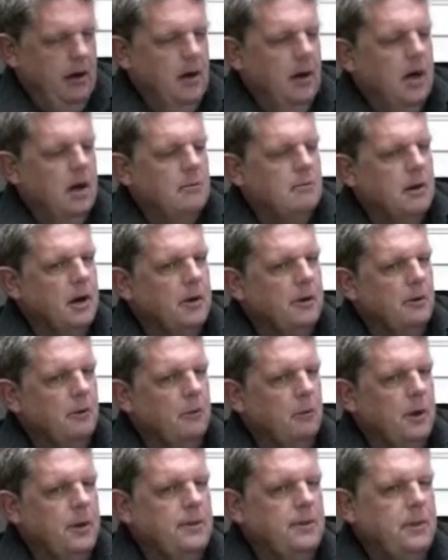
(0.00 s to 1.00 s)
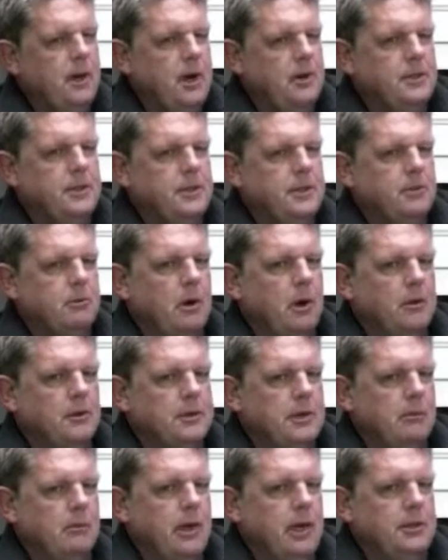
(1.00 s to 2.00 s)
Yeah. But with nurses as well,
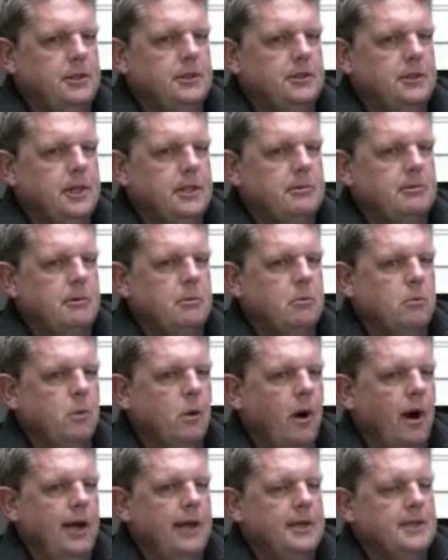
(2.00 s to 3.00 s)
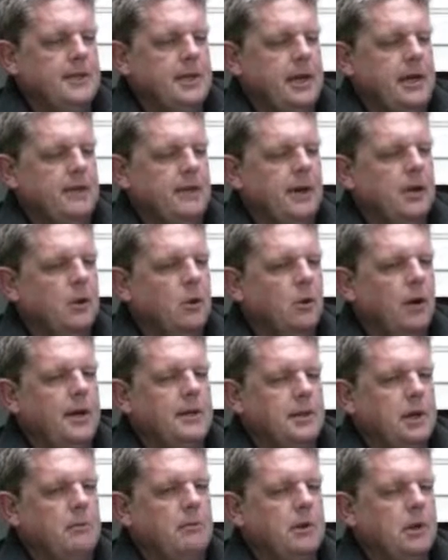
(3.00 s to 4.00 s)
someone actually said to me, why is it they
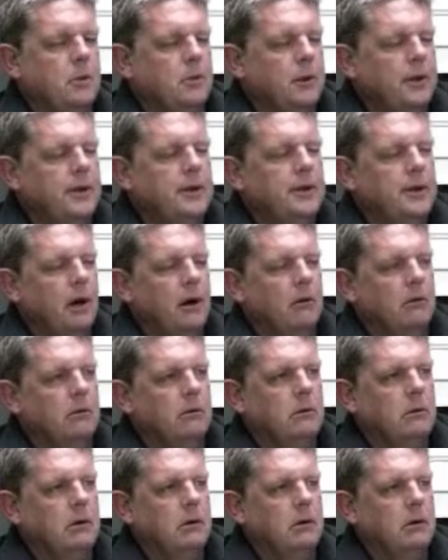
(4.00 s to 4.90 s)
always open a window